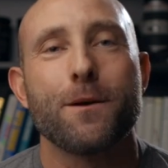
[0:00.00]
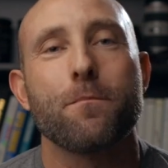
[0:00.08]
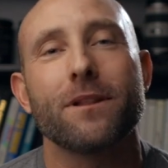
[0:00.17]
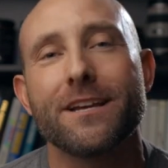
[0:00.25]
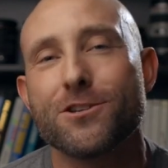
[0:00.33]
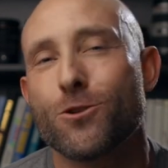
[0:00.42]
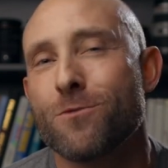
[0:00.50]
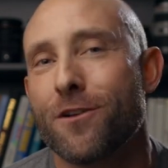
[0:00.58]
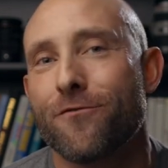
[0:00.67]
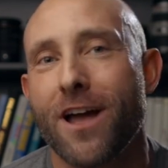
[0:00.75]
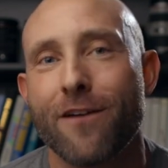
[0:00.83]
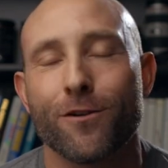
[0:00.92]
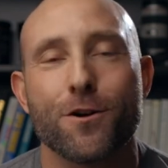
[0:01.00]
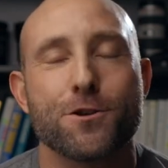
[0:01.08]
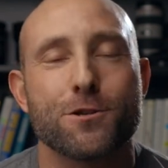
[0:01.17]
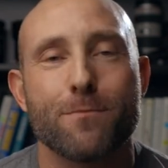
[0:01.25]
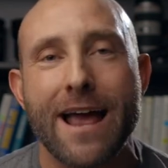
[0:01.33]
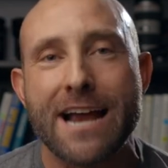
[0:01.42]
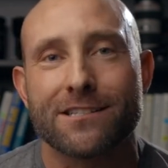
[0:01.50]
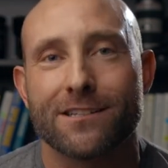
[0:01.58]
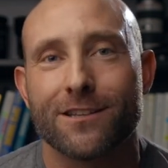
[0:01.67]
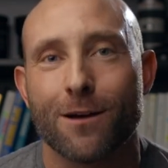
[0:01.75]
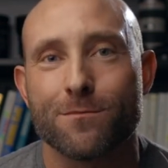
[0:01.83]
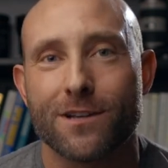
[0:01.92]
Please do me a favor, smash the
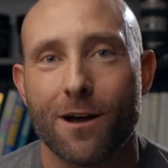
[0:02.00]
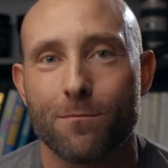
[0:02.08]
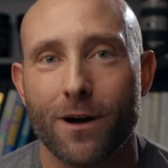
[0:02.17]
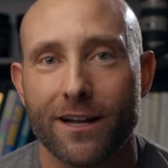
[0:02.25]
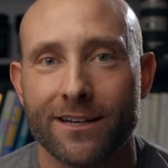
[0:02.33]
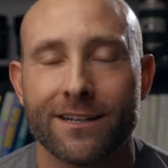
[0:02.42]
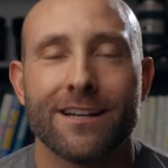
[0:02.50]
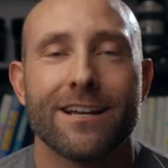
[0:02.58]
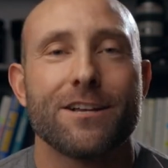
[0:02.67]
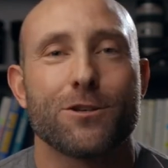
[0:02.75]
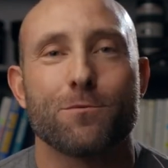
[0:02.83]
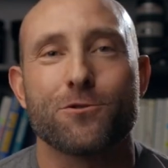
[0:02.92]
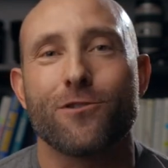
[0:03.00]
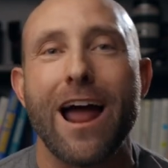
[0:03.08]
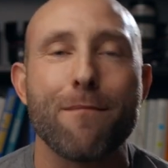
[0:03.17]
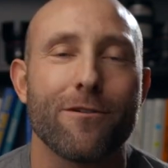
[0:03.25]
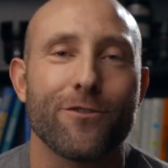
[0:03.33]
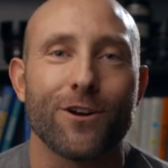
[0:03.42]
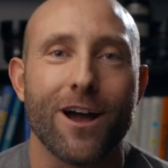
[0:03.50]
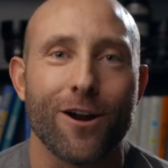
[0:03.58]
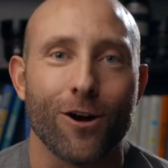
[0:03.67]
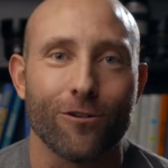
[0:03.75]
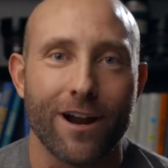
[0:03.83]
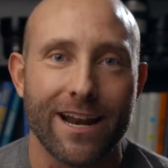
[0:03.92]
thumbs up button, subscribe if you're not
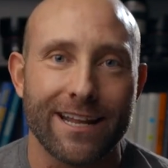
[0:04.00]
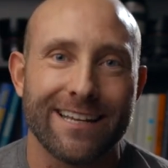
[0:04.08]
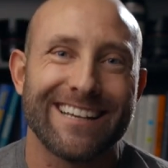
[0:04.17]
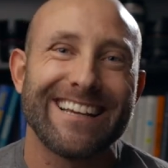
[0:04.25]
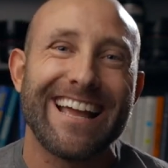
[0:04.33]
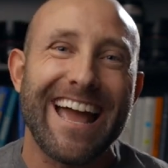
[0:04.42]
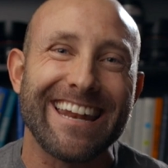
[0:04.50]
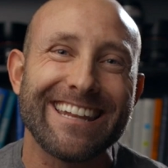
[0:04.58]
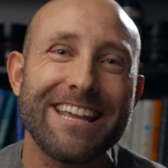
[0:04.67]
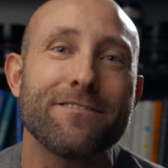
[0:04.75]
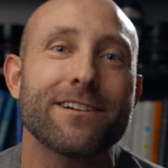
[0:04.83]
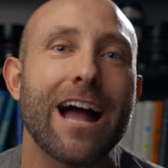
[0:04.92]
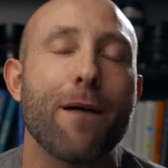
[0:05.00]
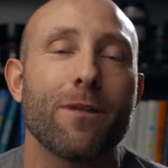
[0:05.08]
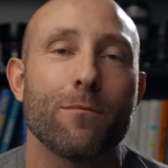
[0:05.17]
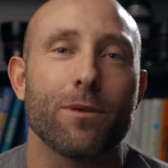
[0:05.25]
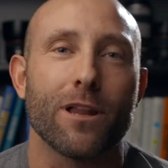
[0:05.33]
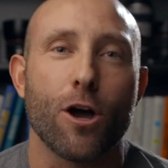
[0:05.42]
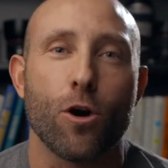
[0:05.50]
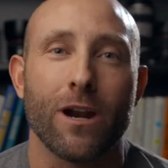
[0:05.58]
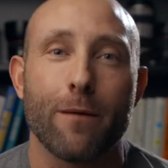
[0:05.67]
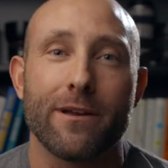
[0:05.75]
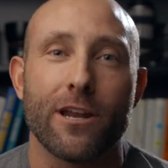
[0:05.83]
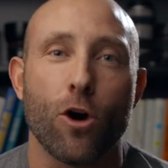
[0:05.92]
already, and leave a comment below and
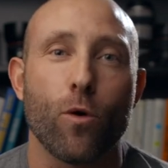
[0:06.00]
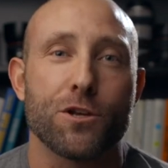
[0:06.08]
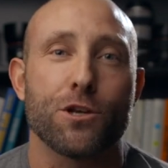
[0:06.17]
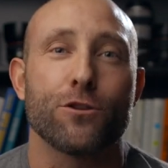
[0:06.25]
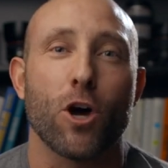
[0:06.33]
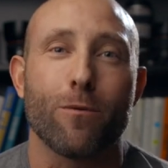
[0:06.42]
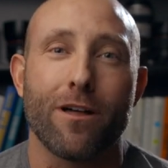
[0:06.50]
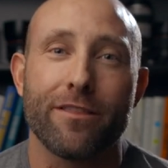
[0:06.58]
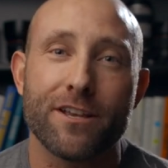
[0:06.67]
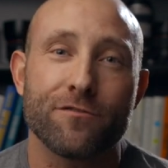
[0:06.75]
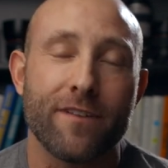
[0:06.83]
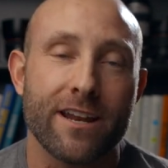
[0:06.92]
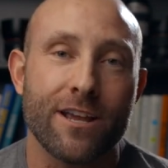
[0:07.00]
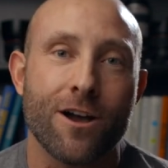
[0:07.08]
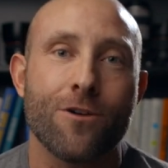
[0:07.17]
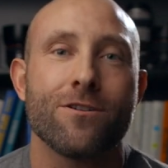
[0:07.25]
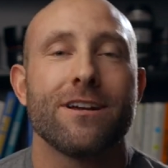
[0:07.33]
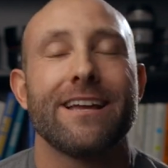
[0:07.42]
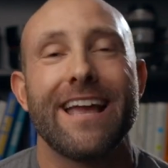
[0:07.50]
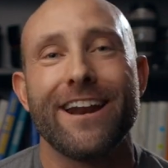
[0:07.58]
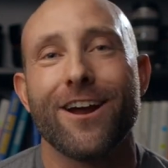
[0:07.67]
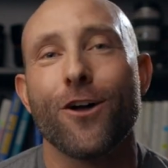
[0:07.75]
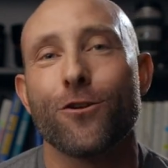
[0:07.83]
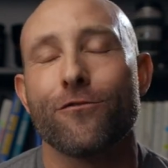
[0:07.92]
let me know what you thought about this video and
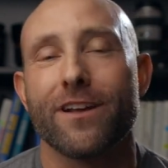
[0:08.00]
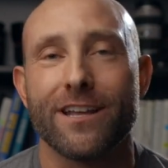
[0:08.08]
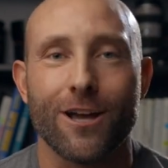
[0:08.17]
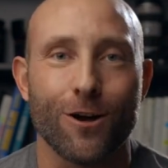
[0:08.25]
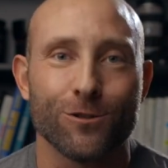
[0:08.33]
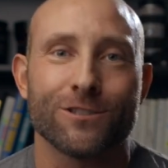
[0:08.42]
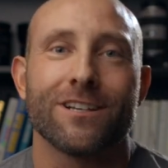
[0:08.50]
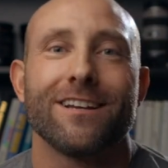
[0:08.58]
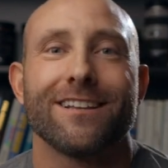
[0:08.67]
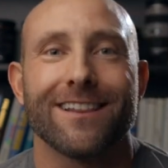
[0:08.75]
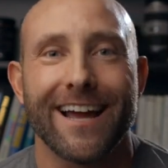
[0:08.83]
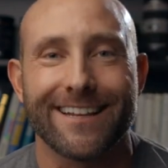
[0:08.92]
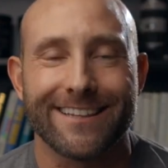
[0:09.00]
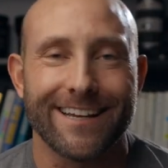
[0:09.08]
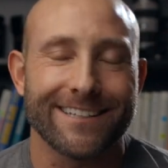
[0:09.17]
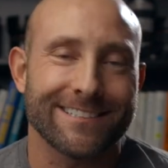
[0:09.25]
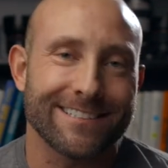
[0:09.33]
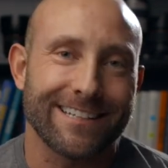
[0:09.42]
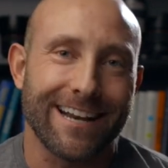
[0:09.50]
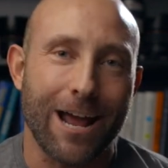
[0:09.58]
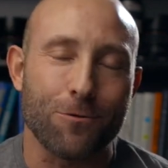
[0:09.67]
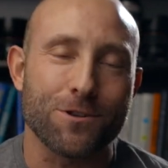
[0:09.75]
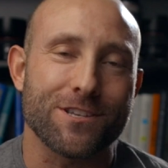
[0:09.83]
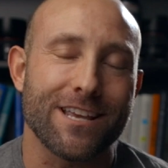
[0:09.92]
other videos like this. And I
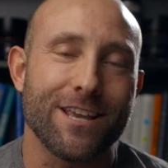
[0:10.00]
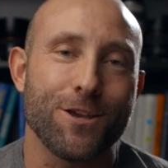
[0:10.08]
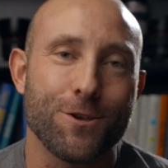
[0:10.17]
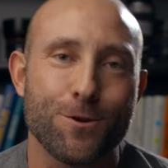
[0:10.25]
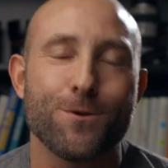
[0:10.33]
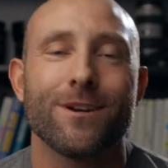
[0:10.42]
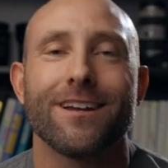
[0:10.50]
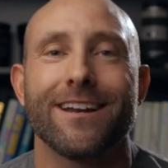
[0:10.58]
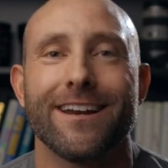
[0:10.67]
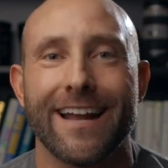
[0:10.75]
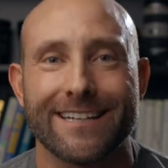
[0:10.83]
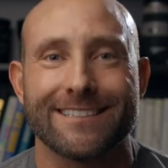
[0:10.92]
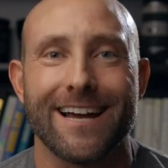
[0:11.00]
will see you next